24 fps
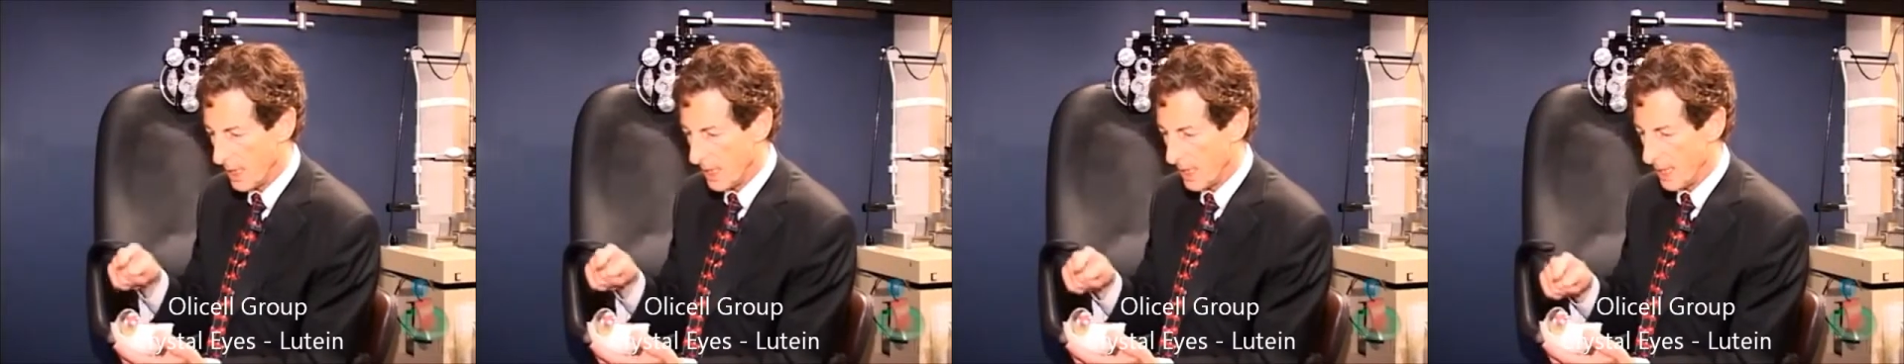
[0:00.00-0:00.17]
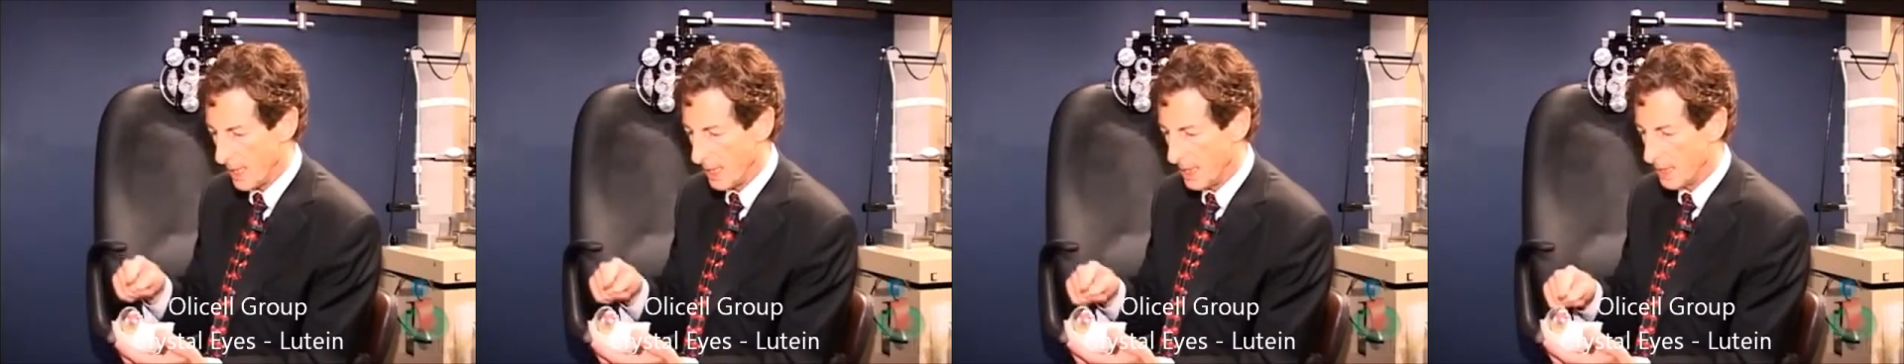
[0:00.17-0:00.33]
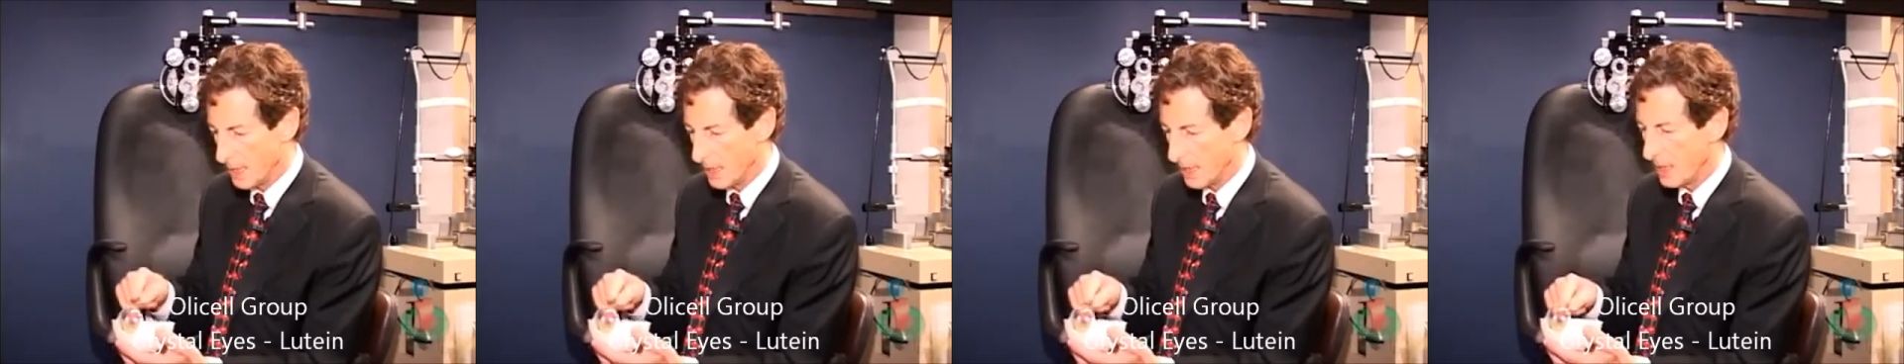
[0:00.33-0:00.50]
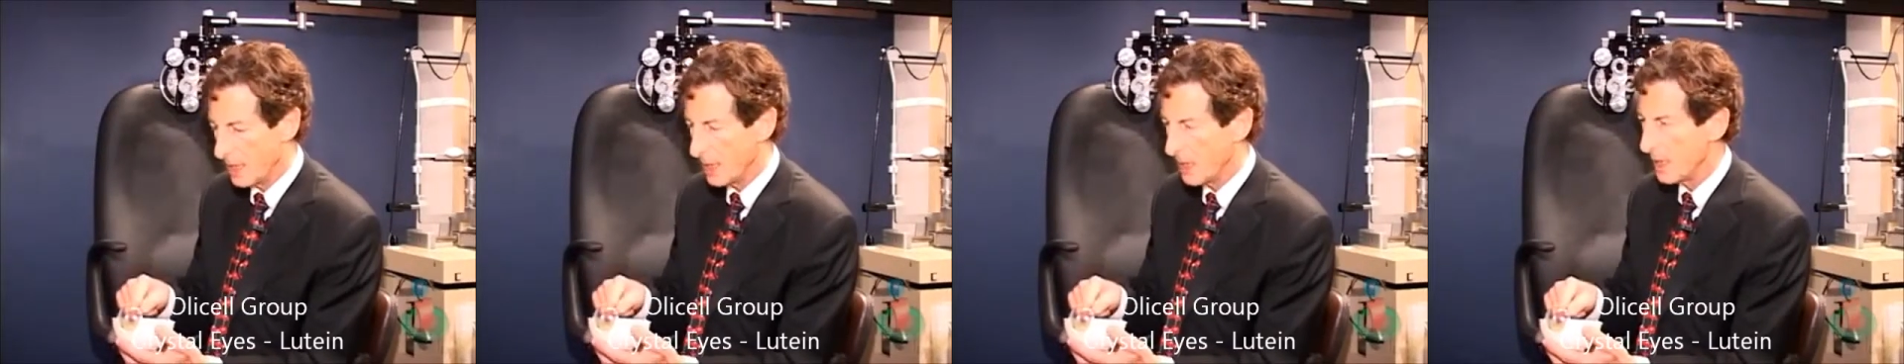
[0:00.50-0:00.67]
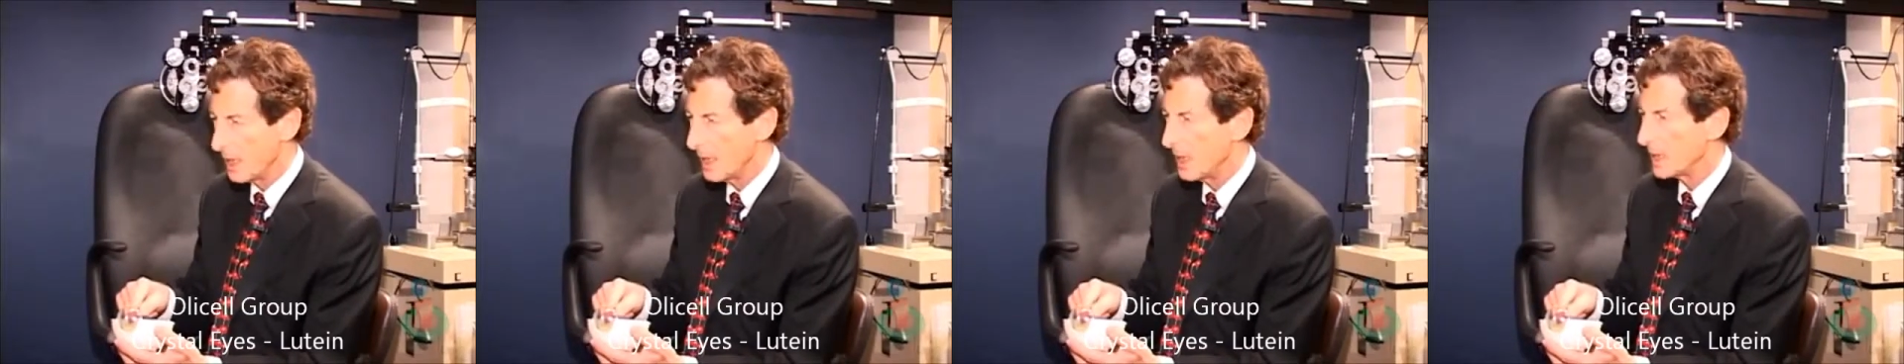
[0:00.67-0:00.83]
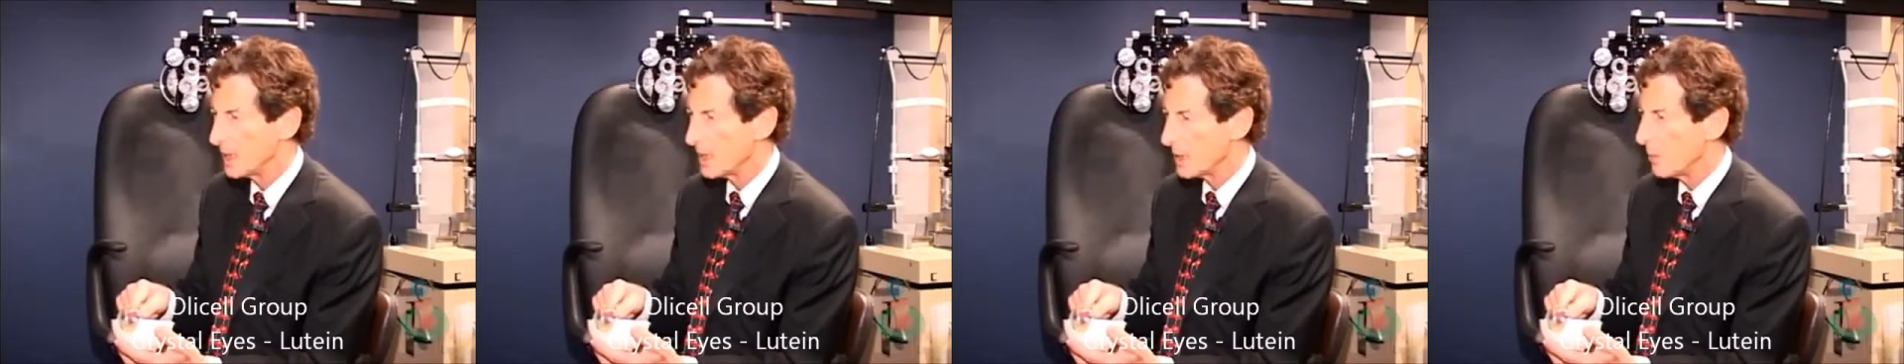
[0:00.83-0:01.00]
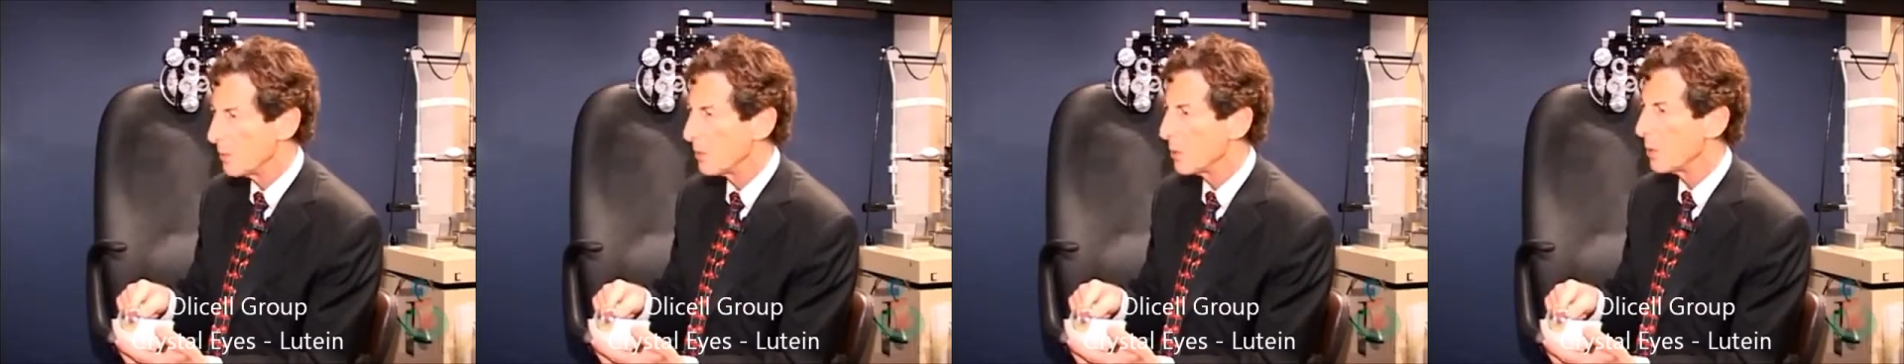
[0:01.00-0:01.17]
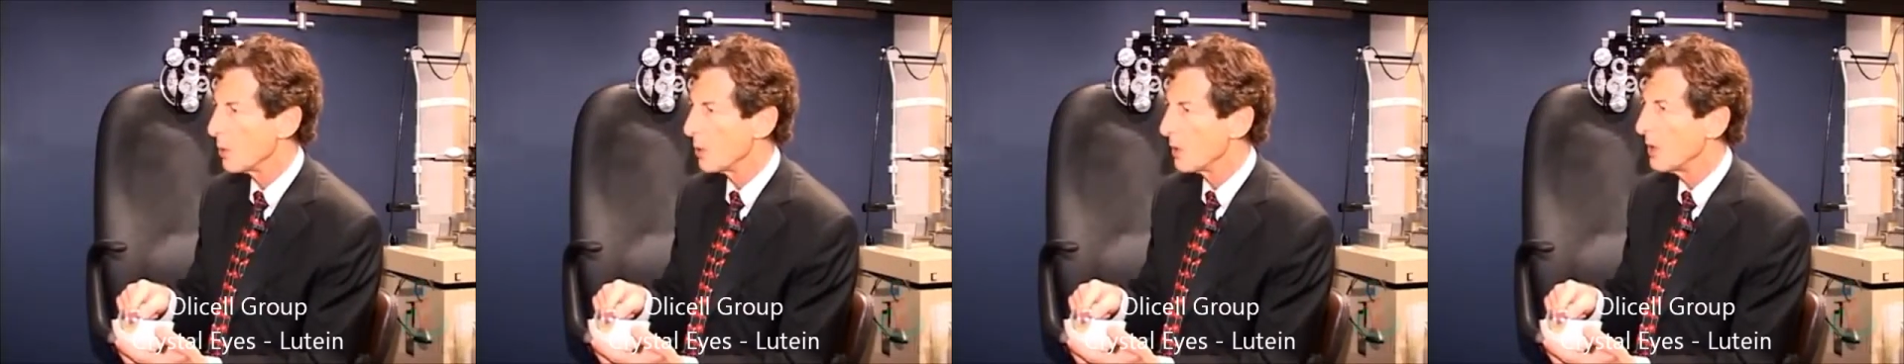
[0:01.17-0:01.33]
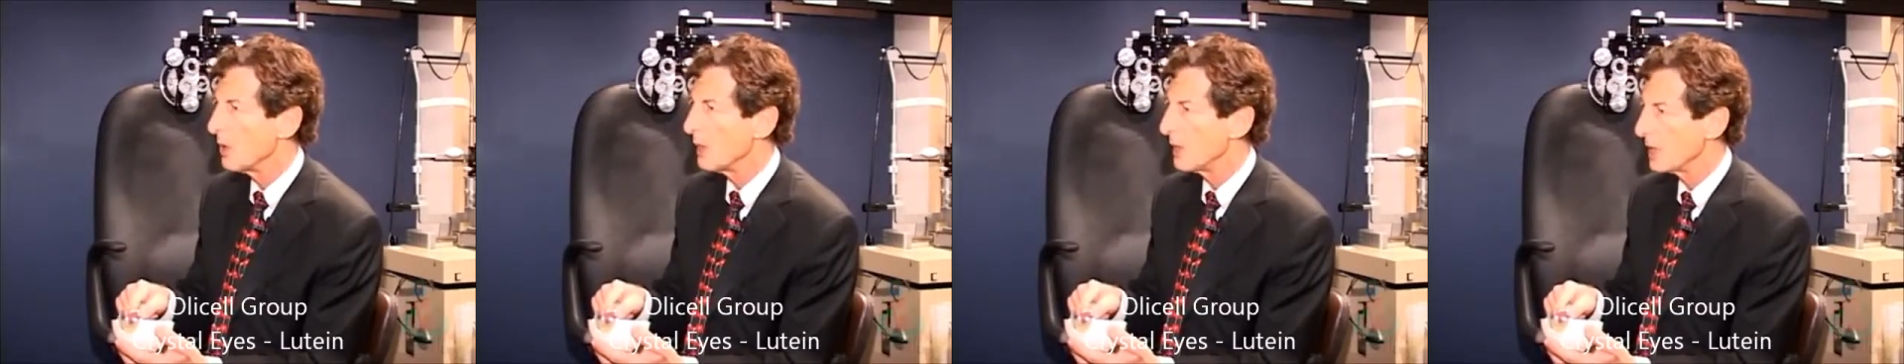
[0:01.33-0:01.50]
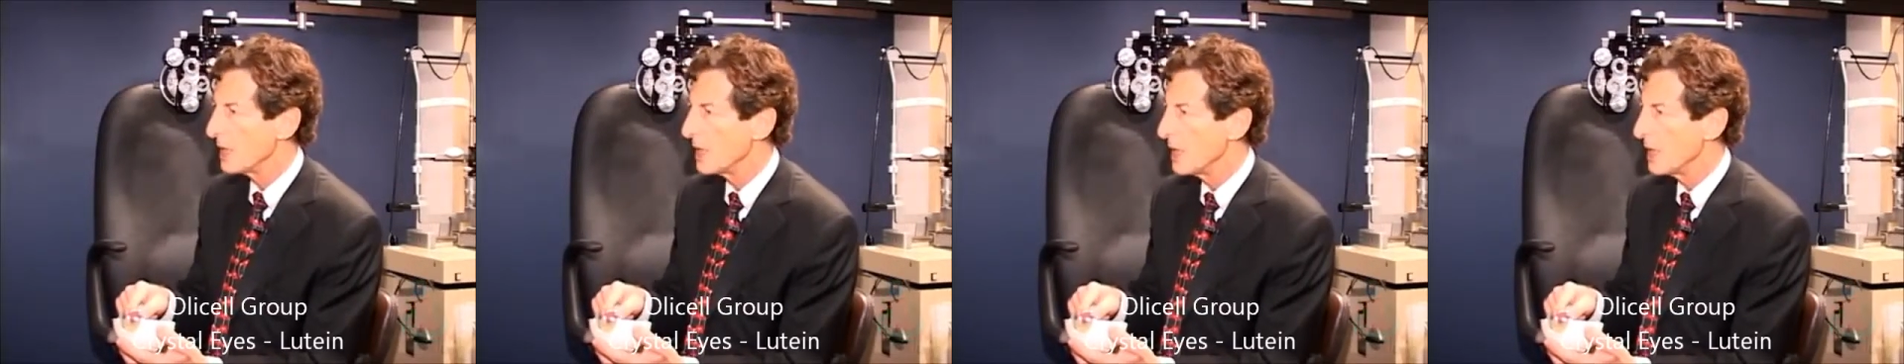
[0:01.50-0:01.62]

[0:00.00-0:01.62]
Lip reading: and it's important